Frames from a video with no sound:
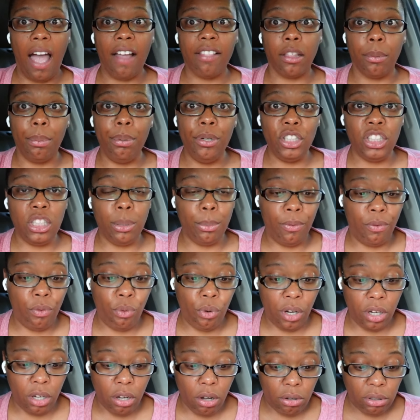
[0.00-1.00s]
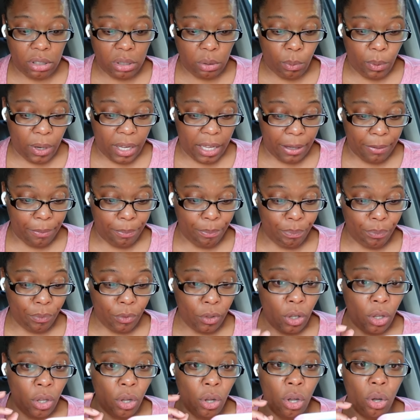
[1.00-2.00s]
have to push it before it goes away.
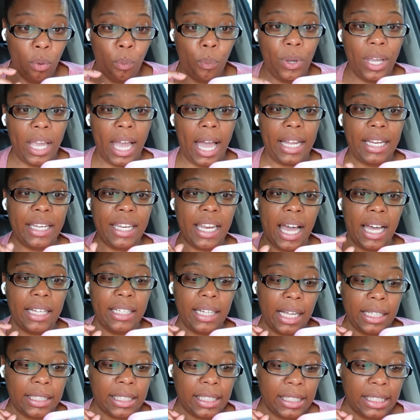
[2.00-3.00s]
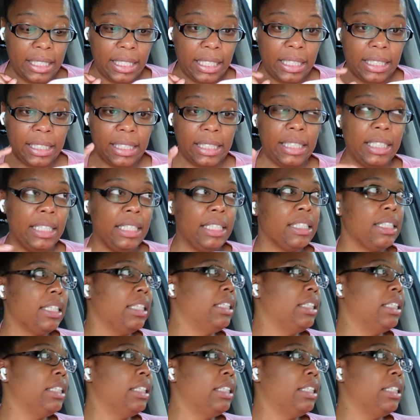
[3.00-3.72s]
We got $9.10.